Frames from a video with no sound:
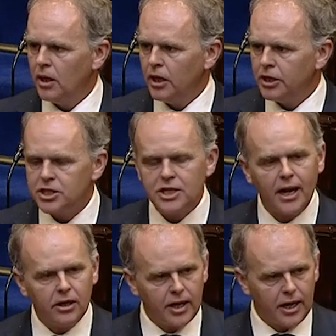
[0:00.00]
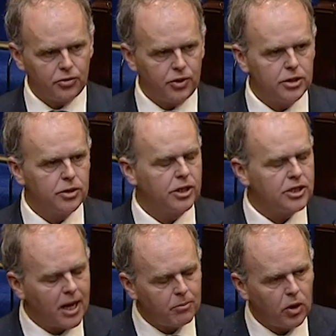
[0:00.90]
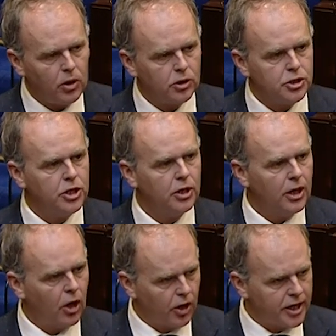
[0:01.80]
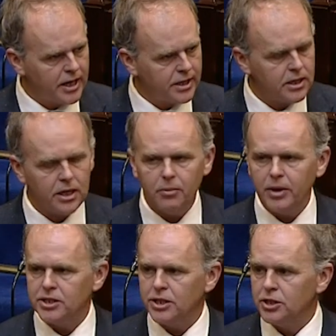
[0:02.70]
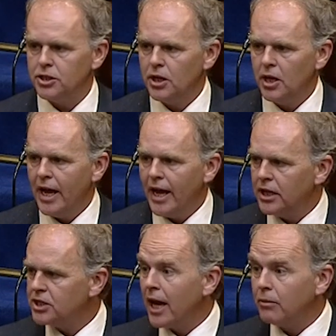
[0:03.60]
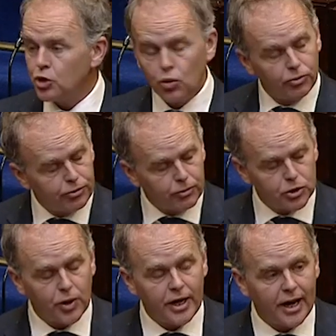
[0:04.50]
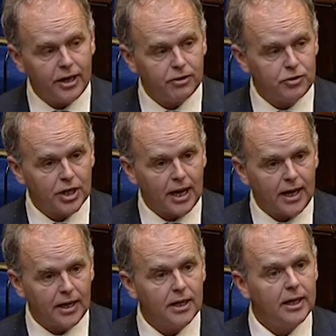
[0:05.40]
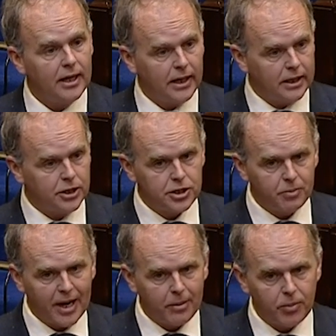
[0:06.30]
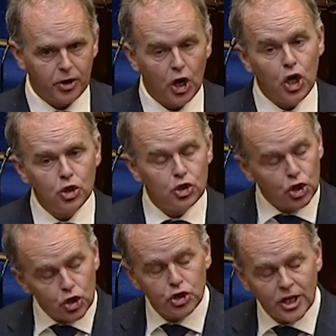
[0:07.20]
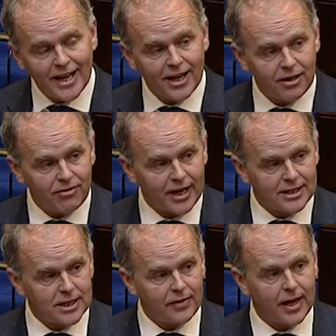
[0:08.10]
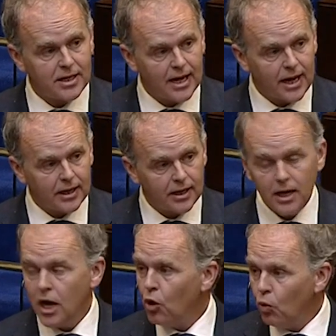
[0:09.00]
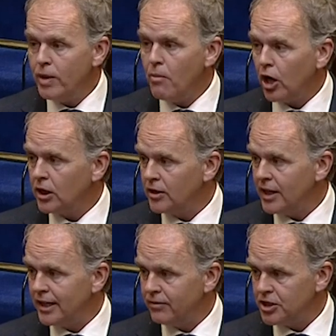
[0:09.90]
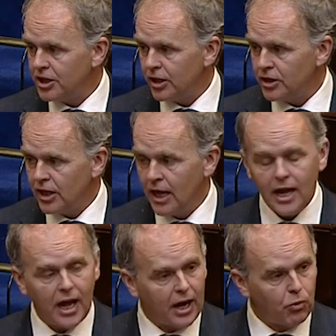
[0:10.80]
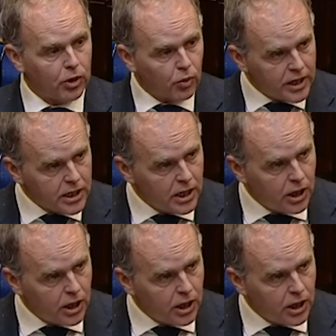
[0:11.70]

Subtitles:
staggered entry to exam halls on a day-to-day basis, exams going from the 29th of July into September. So using that advice and that data, we modelled the Leaving Cert. And when we